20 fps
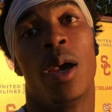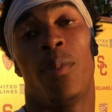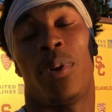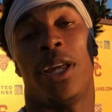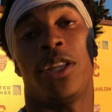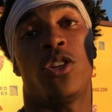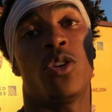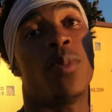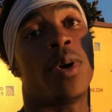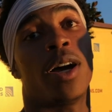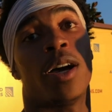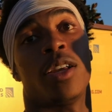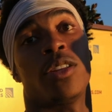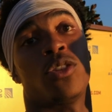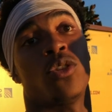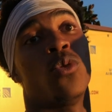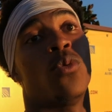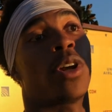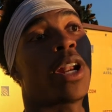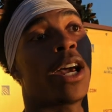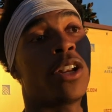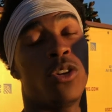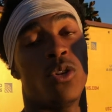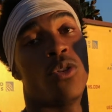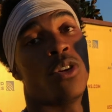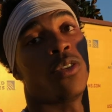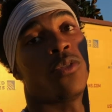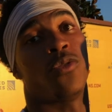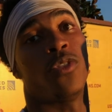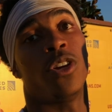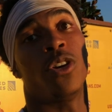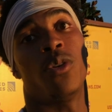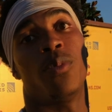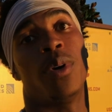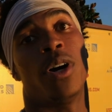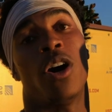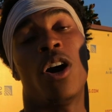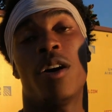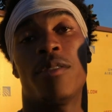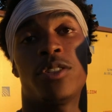play through my through what I do on the field,
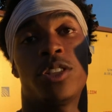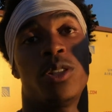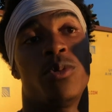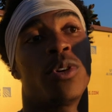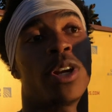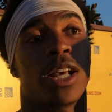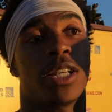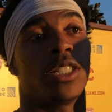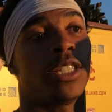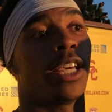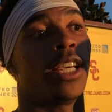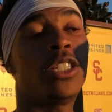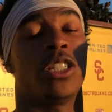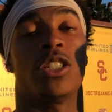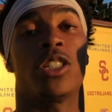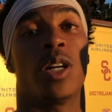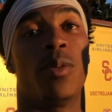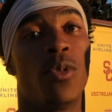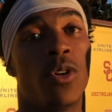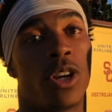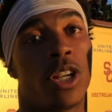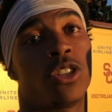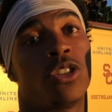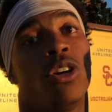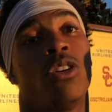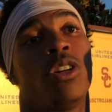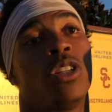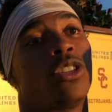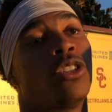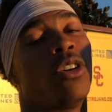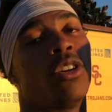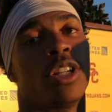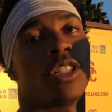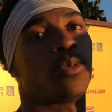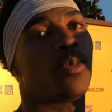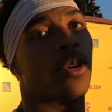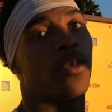but obviously what I say, just come on, let's go, let's go, let's